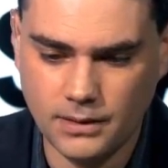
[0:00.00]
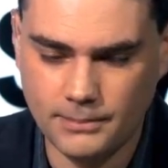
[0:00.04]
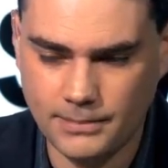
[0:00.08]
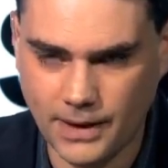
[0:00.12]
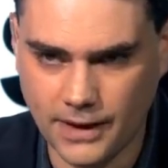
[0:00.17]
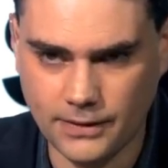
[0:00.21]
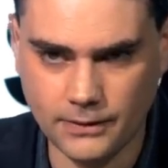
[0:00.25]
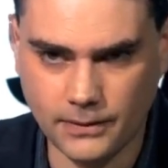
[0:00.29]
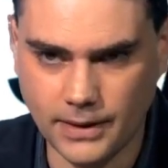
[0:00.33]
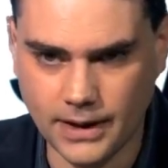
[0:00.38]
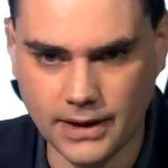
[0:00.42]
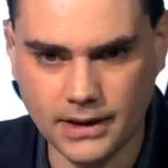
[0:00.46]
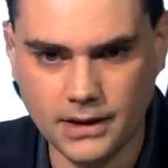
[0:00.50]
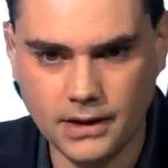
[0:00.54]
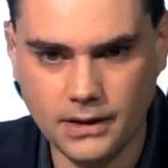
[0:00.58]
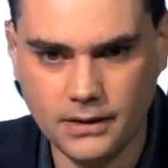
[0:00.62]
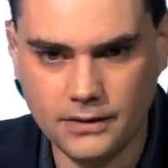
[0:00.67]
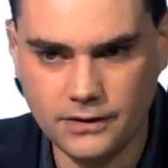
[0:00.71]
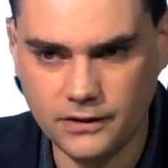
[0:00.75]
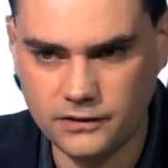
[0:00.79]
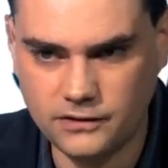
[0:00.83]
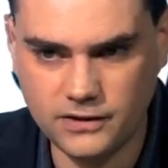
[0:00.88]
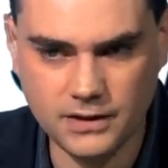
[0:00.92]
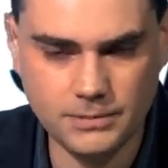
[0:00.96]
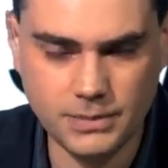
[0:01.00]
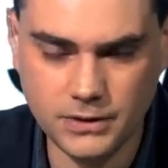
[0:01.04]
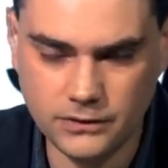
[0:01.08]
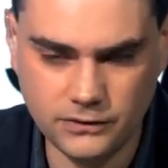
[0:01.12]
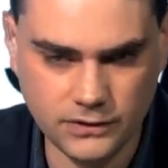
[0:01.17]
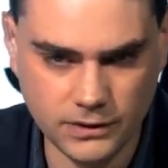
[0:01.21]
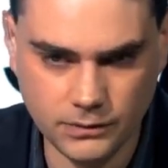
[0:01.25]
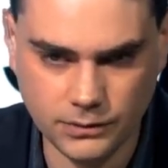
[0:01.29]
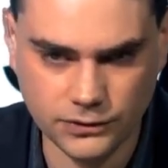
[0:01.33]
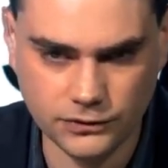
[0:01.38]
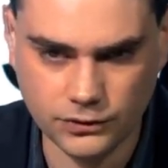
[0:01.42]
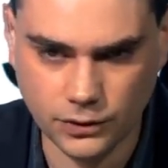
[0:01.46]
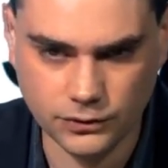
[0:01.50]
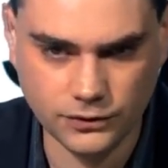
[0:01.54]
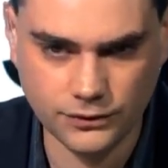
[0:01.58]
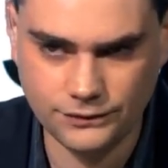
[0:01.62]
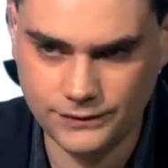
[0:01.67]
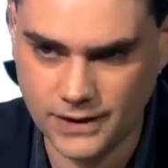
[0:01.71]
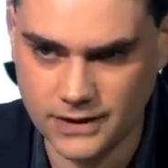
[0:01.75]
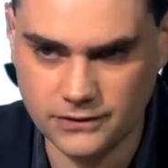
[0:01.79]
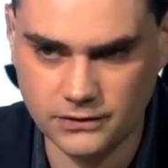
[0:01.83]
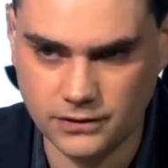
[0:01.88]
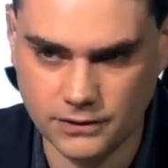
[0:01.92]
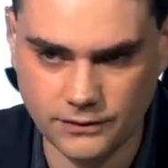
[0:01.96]
By the way, the CBC was so
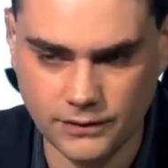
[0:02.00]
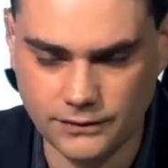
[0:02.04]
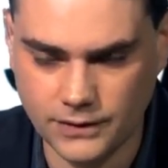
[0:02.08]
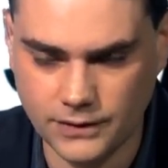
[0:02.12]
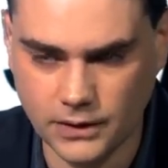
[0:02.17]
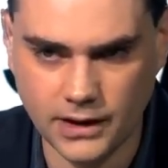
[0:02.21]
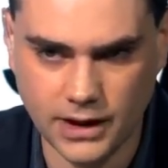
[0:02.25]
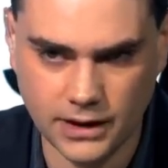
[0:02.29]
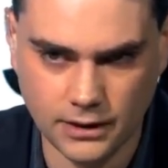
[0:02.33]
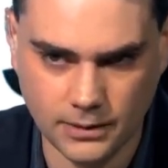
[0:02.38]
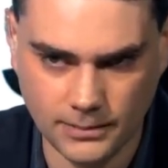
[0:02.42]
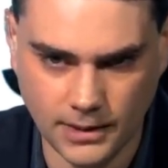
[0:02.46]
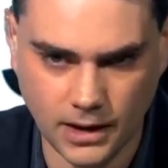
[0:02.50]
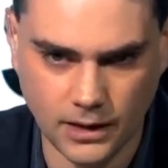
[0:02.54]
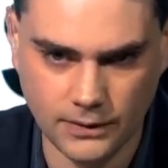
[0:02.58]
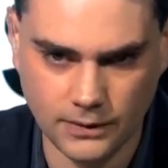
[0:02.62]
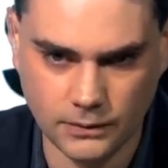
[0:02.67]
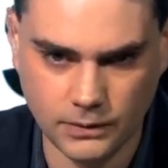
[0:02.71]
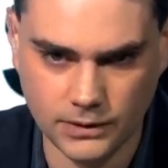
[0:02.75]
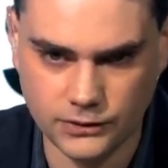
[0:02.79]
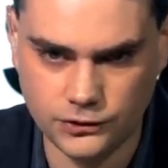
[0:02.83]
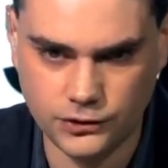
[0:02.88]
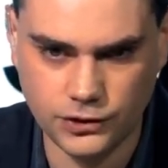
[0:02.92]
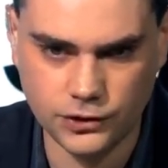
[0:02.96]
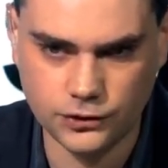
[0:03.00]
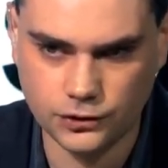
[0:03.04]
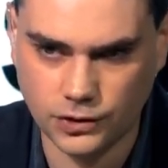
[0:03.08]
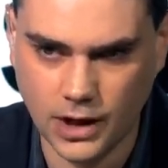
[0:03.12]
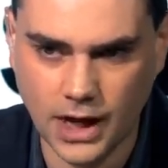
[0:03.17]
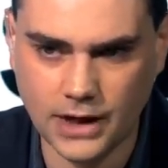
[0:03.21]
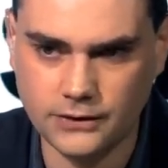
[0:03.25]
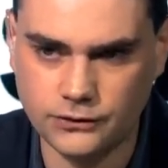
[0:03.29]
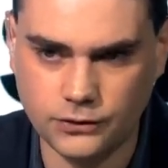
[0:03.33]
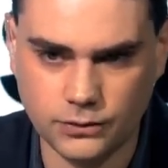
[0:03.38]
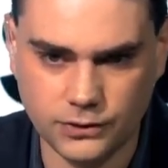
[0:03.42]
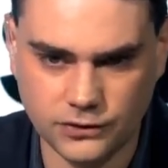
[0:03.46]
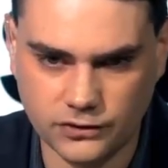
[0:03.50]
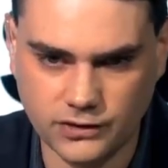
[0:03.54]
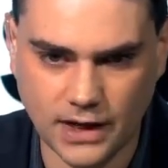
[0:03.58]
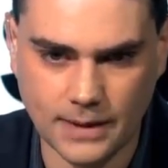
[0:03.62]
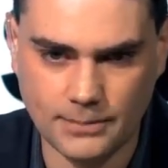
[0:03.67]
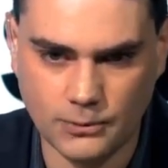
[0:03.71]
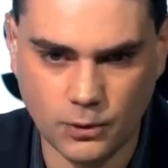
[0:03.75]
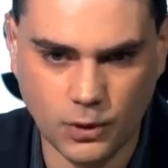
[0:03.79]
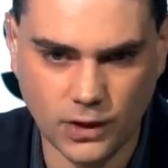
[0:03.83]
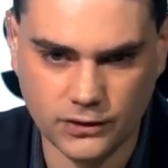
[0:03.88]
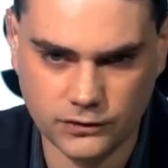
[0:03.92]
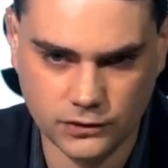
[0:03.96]
defensive of Ilhan Omar that when she tried to
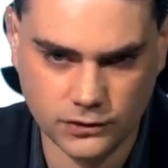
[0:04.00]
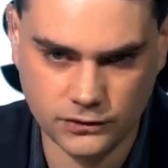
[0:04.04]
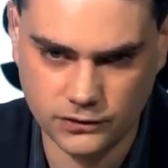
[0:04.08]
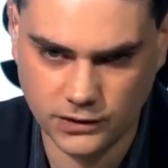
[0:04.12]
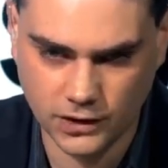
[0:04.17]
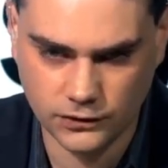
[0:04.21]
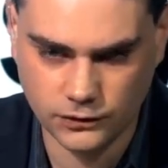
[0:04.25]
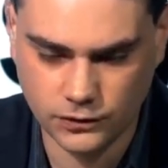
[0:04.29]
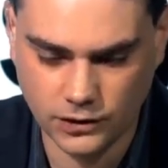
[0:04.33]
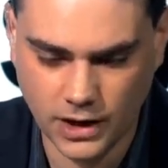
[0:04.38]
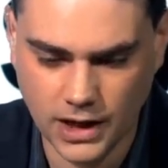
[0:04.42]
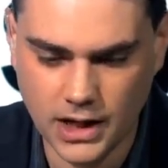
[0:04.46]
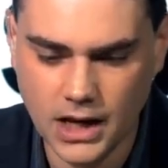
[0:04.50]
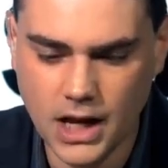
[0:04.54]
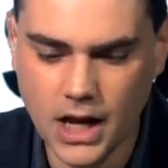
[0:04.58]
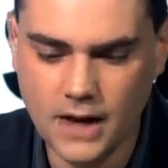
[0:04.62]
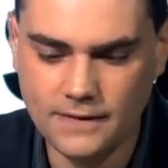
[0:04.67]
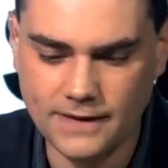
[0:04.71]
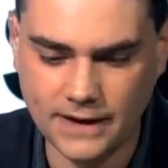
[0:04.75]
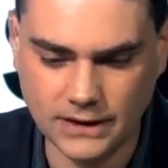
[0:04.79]
escape questions yesterday,